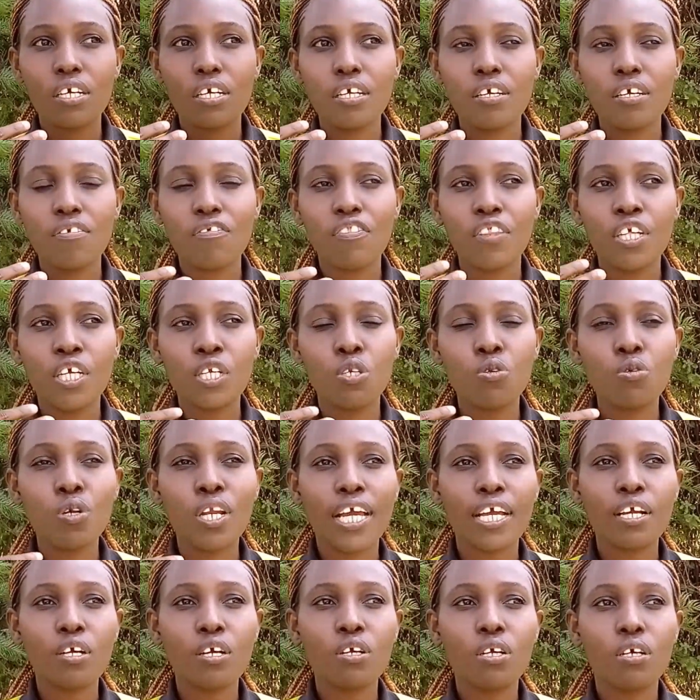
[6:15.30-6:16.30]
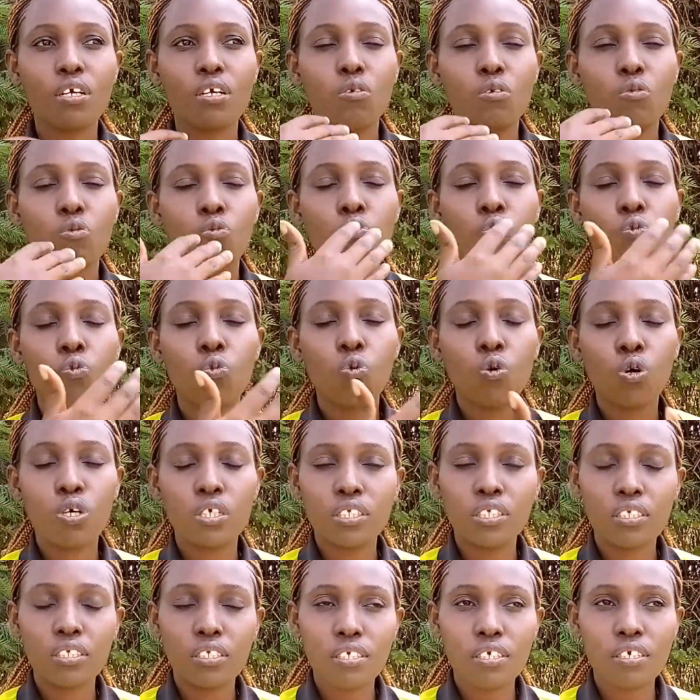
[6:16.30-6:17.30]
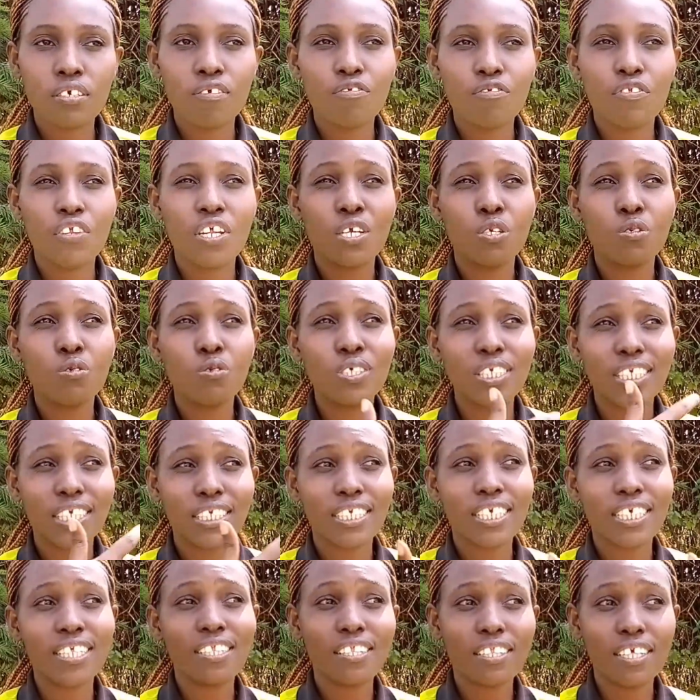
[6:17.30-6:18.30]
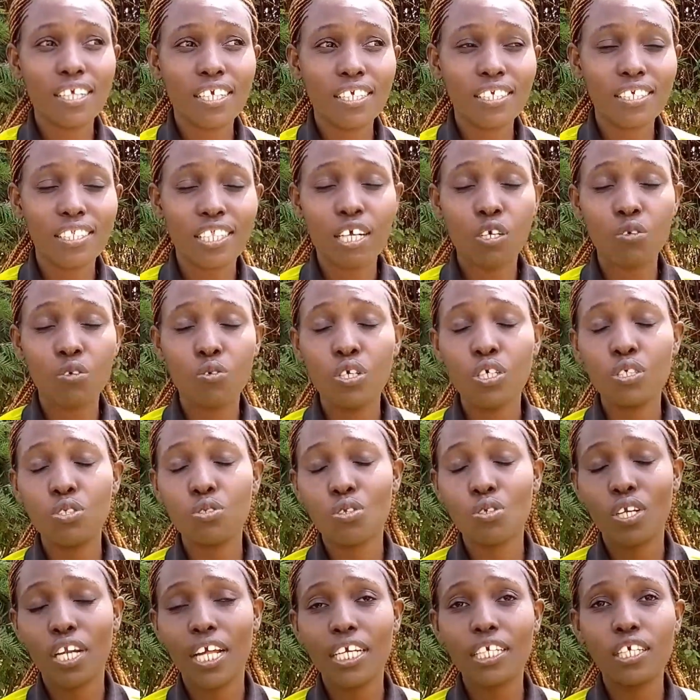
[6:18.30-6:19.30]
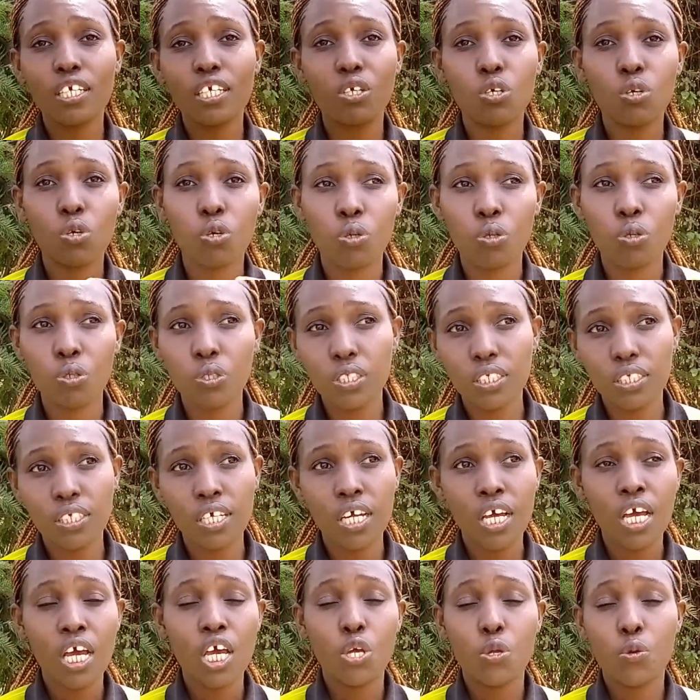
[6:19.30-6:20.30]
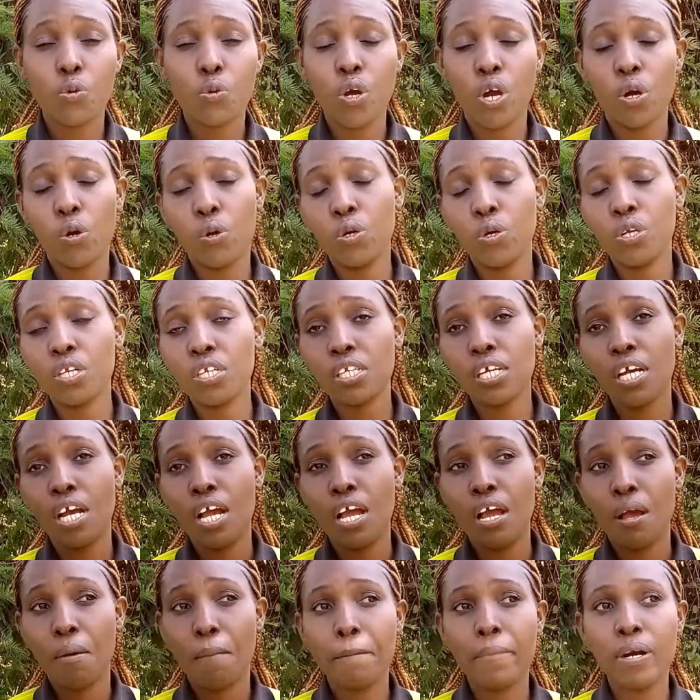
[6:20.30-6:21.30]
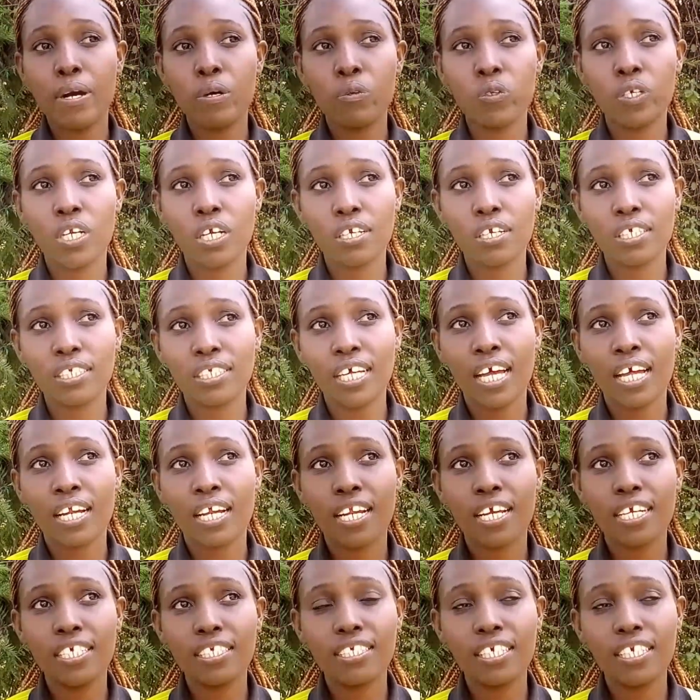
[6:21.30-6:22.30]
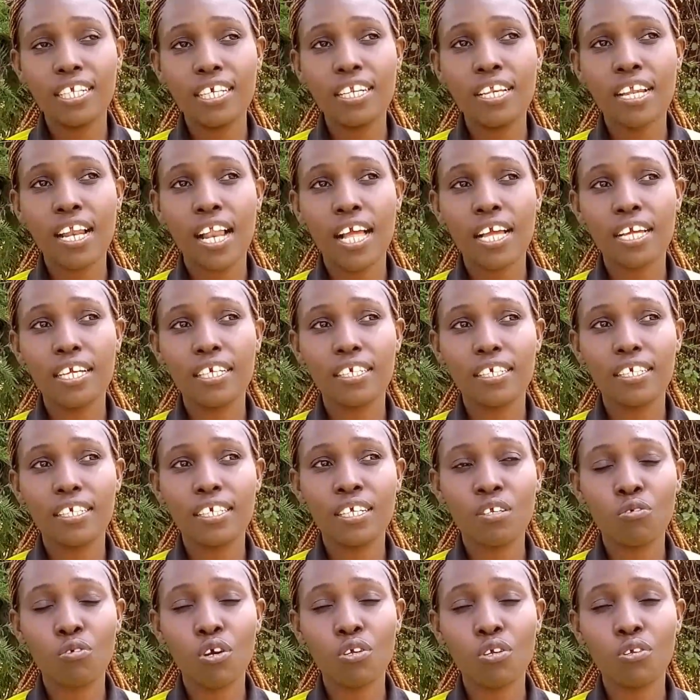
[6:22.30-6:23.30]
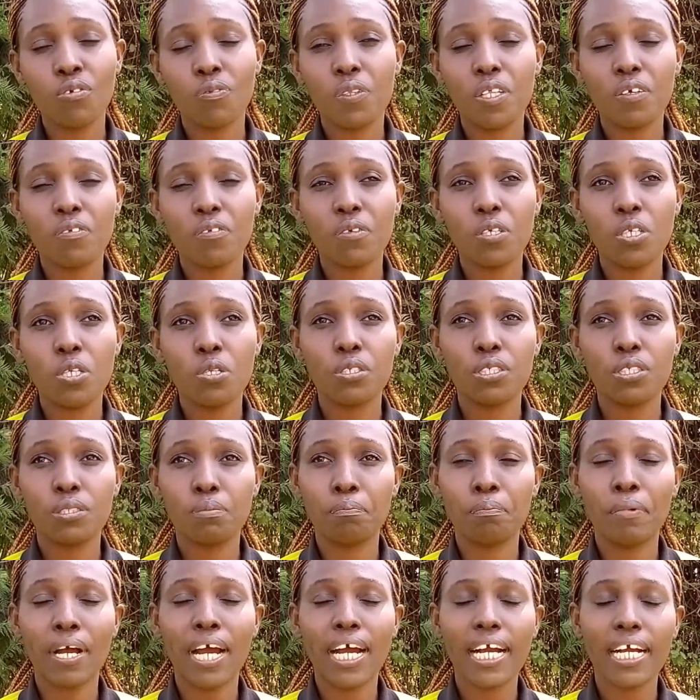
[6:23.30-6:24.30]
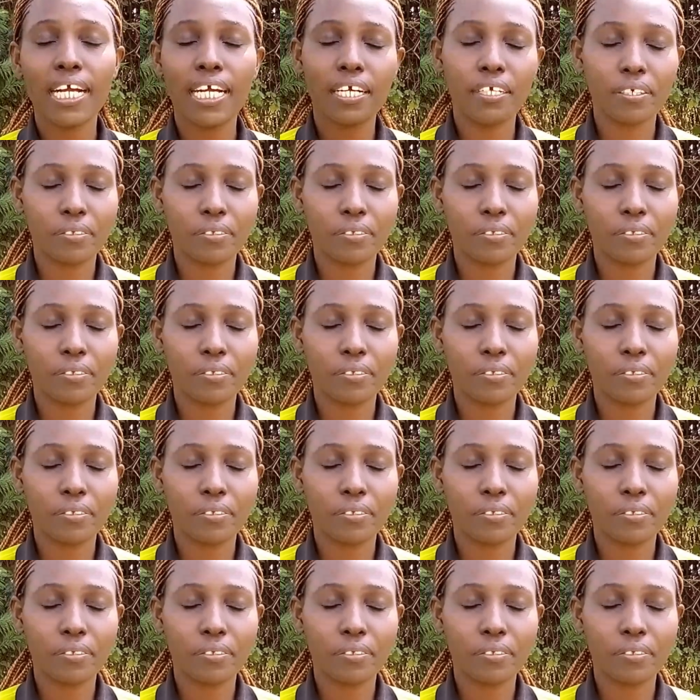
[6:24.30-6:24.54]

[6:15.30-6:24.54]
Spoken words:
if they do like, what if they do certain things, they're going to like cross your own boundaries. And I said like in one of the videos back,